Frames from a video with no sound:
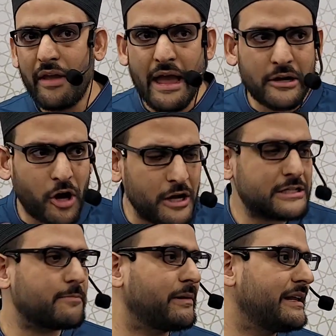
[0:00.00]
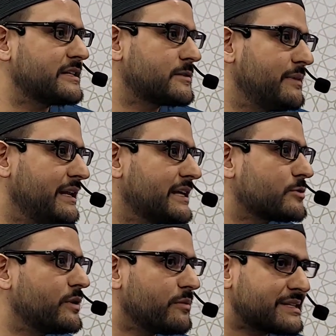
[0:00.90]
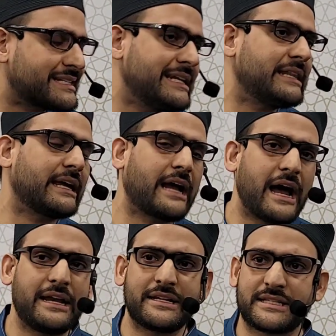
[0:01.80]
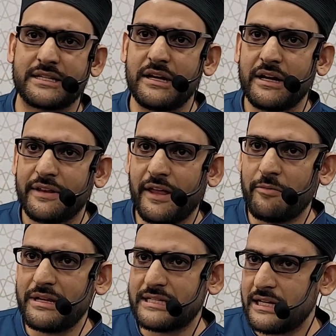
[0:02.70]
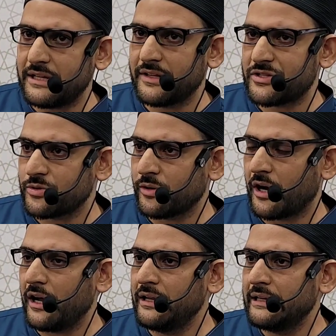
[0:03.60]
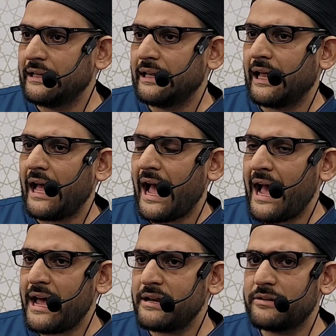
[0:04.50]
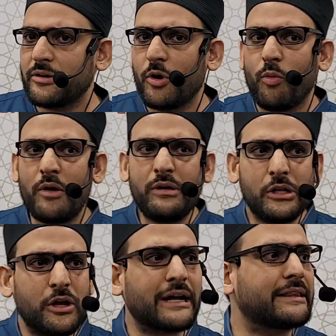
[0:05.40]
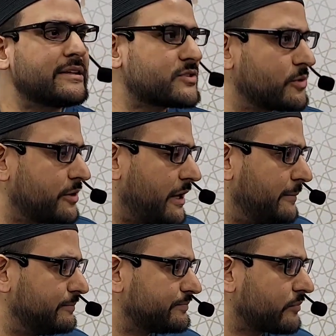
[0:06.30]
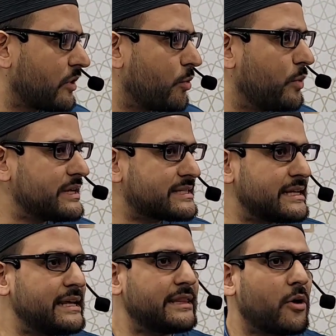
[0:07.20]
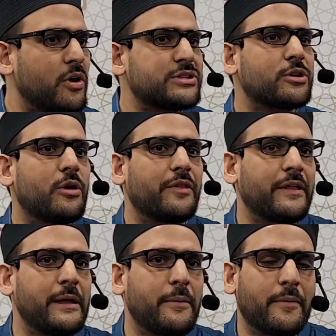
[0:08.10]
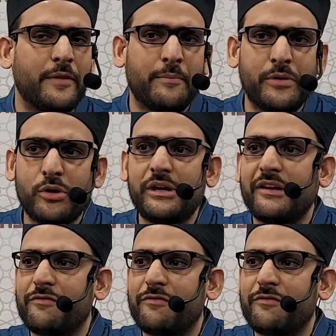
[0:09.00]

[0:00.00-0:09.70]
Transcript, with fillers: and contemplate its meanings, we will see the guidance that we see in the surah. And when we look at this surah, we see also the beauty